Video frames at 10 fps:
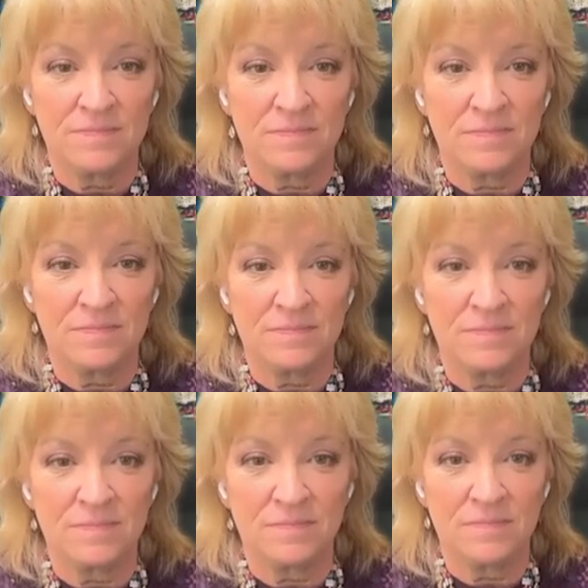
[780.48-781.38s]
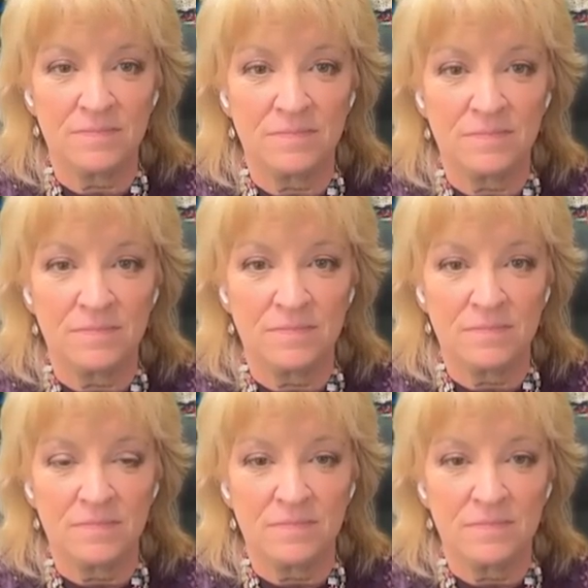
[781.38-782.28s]

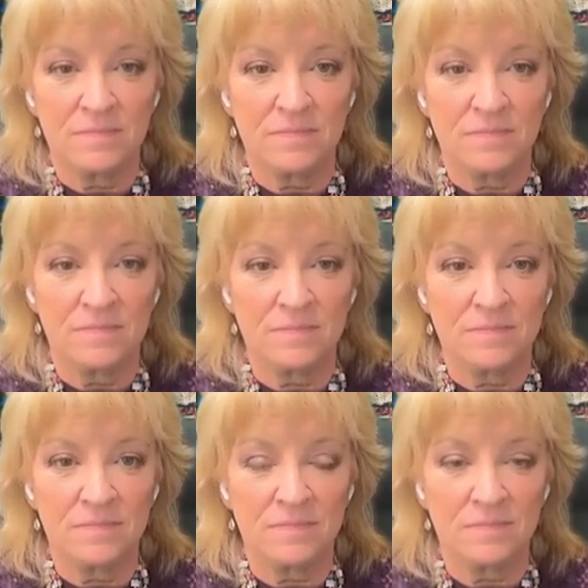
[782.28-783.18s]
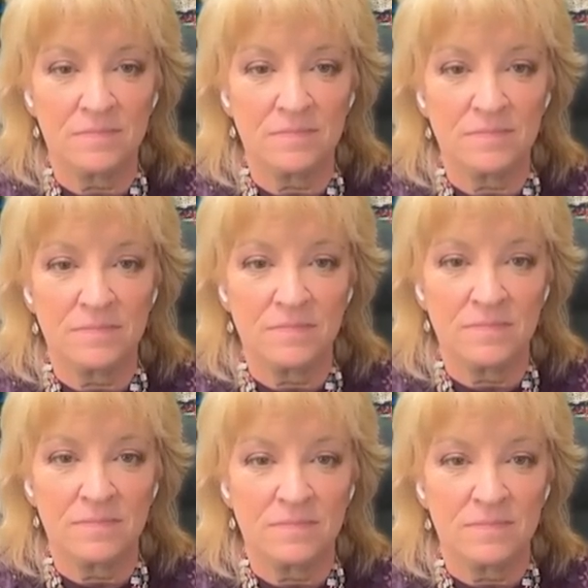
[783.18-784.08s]

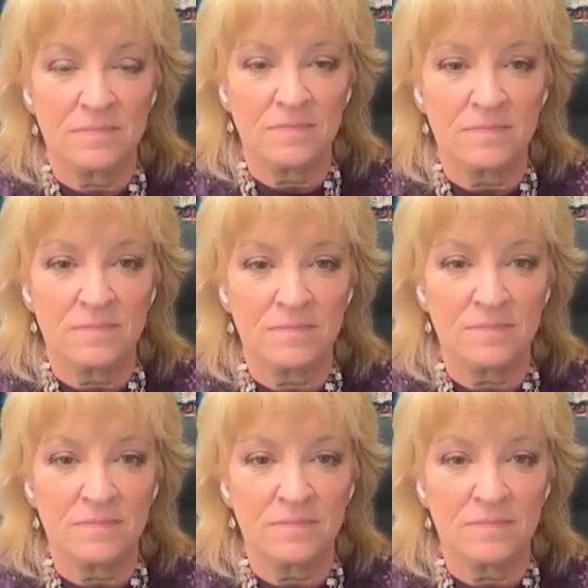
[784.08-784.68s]
The person shown says nothing.